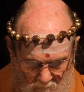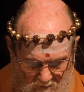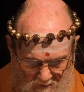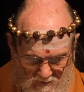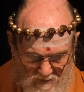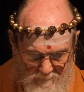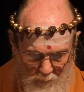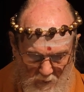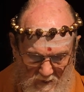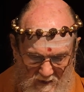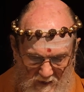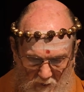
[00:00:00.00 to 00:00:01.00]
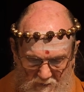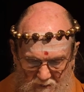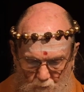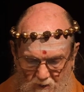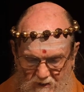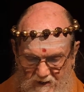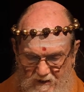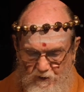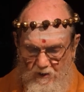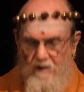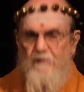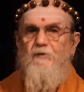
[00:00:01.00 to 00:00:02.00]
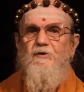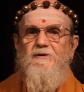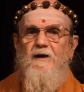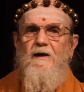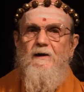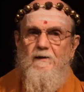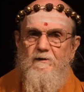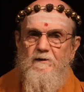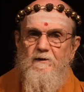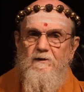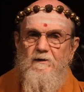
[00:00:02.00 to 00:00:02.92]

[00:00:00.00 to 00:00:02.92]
This is pointing out that we need to understand